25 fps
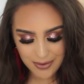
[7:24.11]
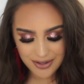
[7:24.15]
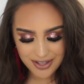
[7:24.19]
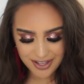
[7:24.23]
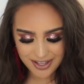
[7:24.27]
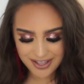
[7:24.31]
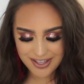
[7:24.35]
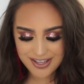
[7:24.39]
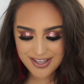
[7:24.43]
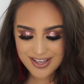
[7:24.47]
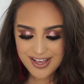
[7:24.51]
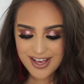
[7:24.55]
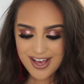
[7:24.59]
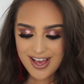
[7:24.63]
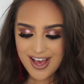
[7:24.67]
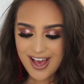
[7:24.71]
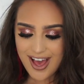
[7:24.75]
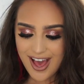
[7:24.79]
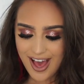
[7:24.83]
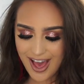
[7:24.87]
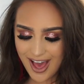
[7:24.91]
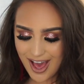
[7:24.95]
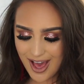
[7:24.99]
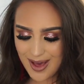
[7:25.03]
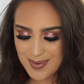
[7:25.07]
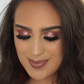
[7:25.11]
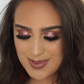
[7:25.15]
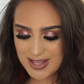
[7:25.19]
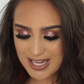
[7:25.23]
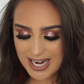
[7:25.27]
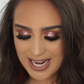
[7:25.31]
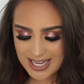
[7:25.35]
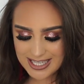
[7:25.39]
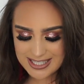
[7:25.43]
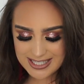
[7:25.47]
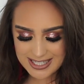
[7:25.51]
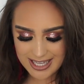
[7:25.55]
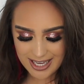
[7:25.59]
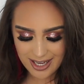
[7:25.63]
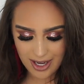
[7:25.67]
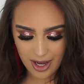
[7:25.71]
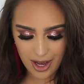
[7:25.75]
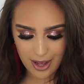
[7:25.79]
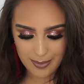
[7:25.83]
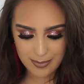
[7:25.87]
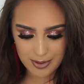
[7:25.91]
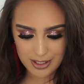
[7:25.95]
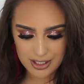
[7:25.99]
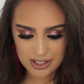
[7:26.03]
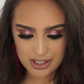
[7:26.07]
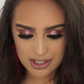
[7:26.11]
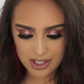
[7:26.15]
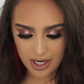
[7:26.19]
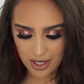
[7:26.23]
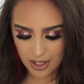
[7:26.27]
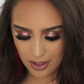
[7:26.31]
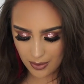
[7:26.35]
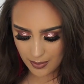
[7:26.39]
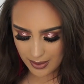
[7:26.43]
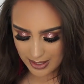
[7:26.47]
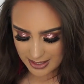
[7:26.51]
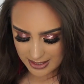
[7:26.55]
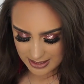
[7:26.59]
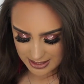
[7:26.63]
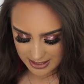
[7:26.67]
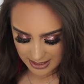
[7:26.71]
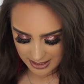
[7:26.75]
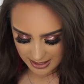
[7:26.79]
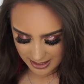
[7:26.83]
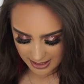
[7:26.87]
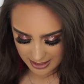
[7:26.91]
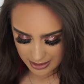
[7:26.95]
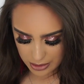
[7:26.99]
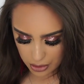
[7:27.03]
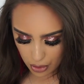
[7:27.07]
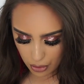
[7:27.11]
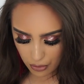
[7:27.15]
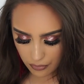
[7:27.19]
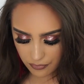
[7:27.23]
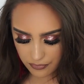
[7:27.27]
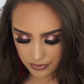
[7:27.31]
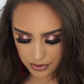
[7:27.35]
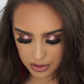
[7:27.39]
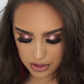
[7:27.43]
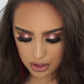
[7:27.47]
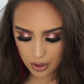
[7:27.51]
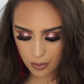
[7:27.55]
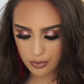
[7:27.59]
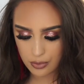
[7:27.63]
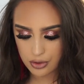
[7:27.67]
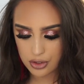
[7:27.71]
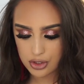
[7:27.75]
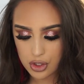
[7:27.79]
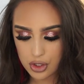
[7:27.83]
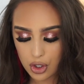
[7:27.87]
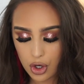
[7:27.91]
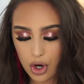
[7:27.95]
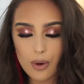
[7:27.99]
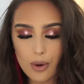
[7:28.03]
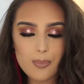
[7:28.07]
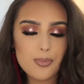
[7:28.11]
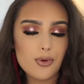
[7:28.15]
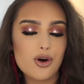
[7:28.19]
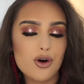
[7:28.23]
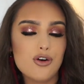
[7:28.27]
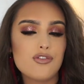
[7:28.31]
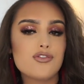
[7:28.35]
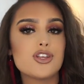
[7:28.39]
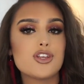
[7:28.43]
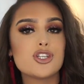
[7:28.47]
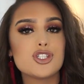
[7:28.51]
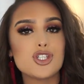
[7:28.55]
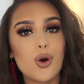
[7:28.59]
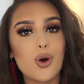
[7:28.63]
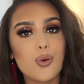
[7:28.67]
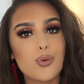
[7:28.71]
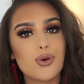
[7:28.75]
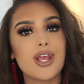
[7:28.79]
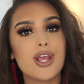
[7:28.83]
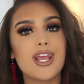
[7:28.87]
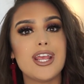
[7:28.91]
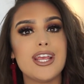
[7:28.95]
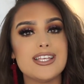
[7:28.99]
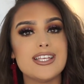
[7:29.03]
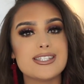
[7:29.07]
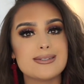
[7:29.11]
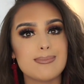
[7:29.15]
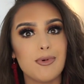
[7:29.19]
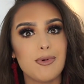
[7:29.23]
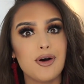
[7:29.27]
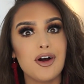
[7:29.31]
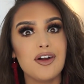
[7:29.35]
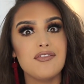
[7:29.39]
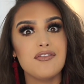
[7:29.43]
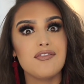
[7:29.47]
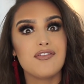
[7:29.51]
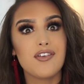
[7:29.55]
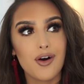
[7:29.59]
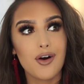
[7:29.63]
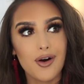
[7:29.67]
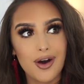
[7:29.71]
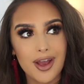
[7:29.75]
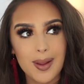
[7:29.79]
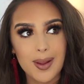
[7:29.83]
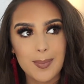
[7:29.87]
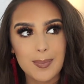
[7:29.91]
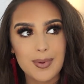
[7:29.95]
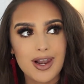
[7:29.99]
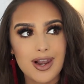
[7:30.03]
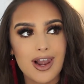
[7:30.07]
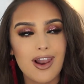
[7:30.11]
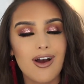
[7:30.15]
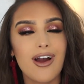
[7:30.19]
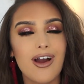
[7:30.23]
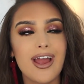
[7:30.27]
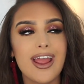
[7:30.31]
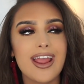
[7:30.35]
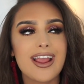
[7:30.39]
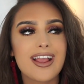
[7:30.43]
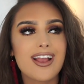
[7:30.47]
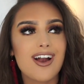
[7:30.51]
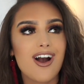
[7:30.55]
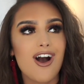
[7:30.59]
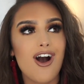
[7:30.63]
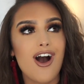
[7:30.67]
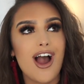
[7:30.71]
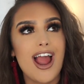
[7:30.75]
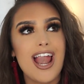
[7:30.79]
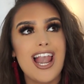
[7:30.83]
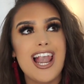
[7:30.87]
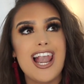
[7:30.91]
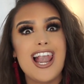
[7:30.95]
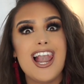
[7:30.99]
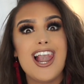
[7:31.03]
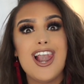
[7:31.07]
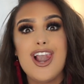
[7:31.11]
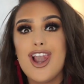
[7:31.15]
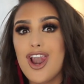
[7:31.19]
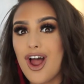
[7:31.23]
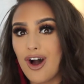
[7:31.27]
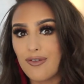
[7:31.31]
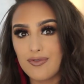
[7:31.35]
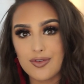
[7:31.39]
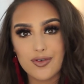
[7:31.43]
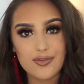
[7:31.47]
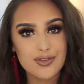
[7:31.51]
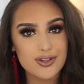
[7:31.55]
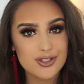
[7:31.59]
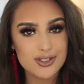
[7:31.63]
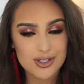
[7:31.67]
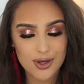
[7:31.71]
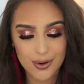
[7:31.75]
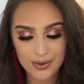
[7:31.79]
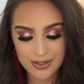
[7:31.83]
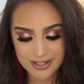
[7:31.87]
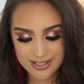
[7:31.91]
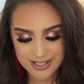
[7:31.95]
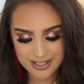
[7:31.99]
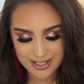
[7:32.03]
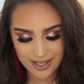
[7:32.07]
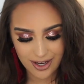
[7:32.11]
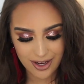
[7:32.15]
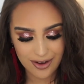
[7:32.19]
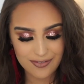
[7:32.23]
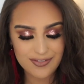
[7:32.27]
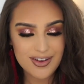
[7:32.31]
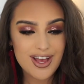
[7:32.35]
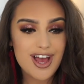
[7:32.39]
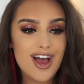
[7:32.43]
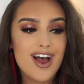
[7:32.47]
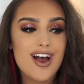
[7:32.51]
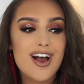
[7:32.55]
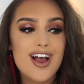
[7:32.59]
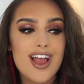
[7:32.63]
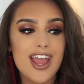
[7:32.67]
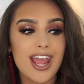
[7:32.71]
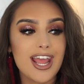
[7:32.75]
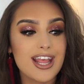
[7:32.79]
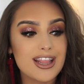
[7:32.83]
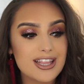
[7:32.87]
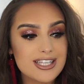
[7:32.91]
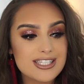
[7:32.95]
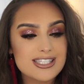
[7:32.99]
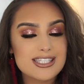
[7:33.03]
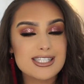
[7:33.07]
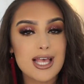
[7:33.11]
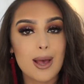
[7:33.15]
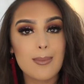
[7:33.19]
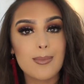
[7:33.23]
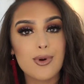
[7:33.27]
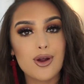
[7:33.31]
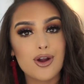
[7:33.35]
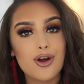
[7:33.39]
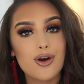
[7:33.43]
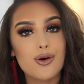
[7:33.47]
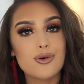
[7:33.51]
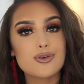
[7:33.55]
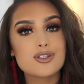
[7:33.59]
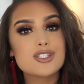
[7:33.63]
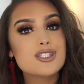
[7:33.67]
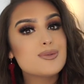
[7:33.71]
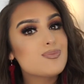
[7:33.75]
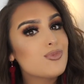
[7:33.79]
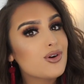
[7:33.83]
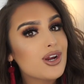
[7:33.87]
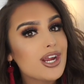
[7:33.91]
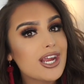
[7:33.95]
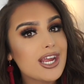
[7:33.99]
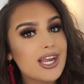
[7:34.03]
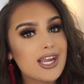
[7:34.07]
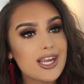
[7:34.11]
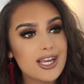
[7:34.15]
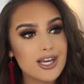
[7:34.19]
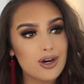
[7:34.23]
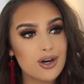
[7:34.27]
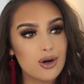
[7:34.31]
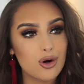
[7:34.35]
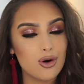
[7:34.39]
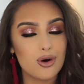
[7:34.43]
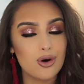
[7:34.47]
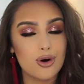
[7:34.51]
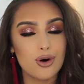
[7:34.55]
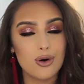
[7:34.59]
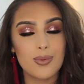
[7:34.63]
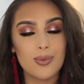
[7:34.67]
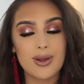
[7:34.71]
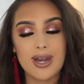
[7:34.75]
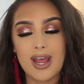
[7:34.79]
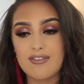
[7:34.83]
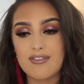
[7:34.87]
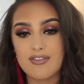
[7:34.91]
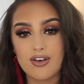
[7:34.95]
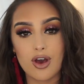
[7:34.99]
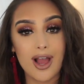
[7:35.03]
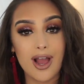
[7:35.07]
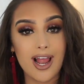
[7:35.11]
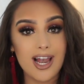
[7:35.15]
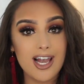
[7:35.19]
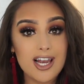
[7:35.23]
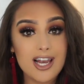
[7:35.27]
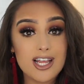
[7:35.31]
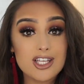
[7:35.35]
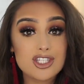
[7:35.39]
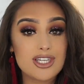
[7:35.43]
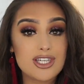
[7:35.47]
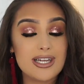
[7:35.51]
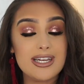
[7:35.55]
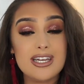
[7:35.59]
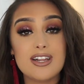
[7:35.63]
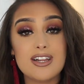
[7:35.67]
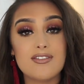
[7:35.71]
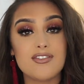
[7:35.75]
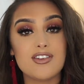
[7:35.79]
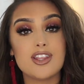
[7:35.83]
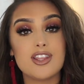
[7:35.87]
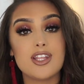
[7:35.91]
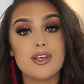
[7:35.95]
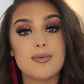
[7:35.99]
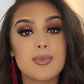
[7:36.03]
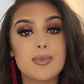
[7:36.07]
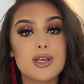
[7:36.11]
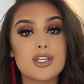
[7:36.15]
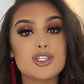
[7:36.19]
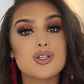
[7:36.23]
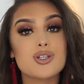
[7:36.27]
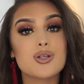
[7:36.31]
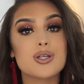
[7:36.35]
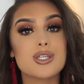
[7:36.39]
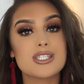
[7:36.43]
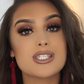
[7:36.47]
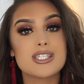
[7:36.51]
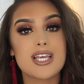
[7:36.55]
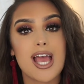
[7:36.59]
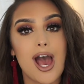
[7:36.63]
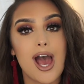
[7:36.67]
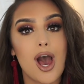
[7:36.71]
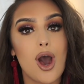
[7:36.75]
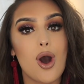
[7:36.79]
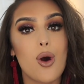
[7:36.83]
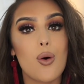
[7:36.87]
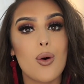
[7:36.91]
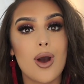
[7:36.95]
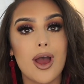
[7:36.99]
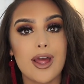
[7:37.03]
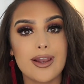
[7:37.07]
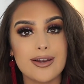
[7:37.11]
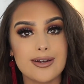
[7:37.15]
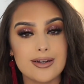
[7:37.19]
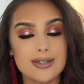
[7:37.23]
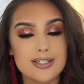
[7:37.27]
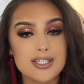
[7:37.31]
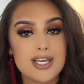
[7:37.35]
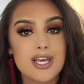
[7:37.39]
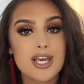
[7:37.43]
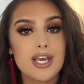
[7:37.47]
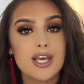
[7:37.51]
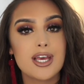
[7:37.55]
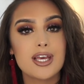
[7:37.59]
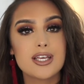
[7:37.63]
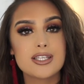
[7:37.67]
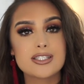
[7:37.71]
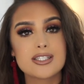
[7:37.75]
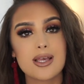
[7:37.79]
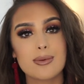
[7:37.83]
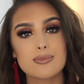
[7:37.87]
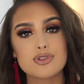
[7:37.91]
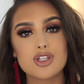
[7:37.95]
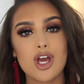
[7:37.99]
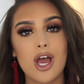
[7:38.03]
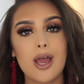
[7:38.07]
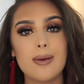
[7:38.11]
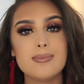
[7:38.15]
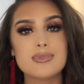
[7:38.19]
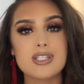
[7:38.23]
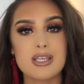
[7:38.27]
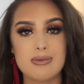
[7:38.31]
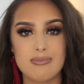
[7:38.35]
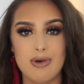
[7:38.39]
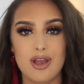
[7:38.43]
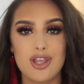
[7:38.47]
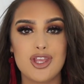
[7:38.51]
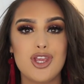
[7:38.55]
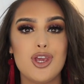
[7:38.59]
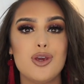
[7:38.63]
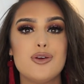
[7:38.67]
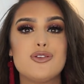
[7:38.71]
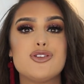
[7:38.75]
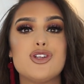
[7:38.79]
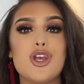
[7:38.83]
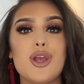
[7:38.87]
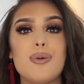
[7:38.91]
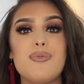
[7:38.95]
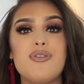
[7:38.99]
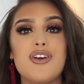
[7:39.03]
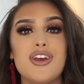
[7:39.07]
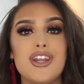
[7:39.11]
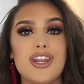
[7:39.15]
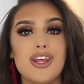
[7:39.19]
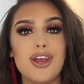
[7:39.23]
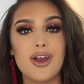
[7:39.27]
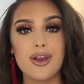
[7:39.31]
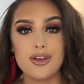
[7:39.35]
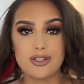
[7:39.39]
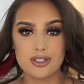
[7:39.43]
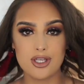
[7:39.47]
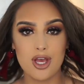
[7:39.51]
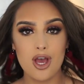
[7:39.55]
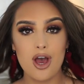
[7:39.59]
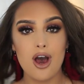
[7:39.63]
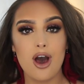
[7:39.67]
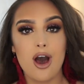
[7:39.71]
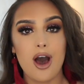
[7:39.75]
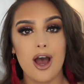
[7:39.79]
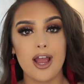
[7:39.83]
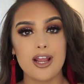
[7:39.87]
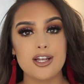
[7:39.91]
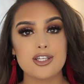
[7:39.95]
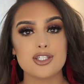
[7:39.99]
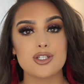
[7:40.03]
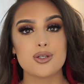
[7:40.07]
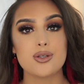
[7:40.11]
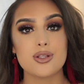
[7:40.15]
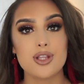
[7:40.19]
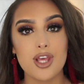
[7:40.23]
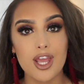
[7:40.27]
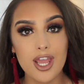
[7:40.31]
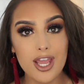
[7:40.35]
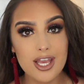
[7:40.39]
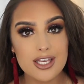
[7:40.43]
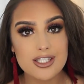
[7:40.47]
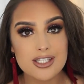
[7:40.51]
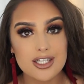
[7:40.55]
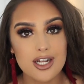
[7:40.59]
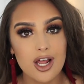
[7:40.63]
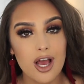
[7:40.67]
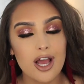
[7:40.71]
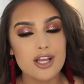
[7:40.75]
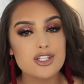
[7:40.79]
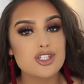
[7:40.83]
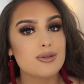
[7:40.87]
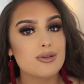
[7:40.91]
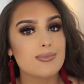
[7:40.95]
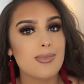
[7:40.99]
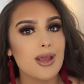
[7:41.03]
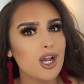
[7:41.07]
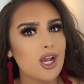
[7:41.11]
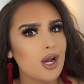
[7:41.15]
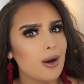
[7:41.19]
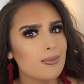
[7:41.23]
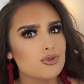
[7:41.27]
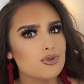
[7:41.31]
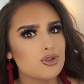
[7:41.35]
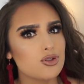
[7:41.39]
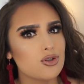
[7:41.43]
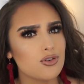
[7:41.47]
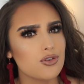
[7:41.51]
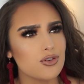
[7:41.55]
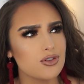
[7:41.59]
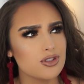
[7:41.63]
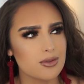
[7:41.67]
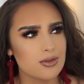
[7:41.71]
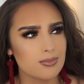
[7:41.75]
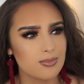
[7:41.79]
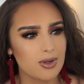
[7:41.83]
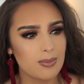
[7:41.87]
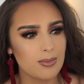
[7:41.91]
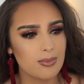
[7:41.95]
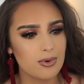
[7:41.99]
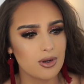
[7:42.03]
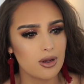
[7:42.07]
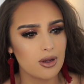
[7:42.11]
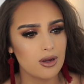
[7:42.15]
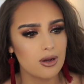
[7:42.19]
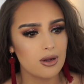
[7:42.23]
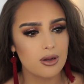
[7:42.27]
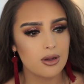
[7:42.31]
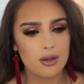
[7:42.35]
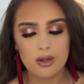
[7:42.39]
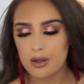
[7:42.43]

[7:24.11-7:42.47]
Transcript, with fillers: um, the next thing I'm going to show you is this off the shoulder top. Off the shoulder is my vibe. Like I love off the shoulder stuff. In the summer or spring or whenever I literally live in them as you can tell and sometimes in my YouTube videos I do this and I do makeup tutorials and people are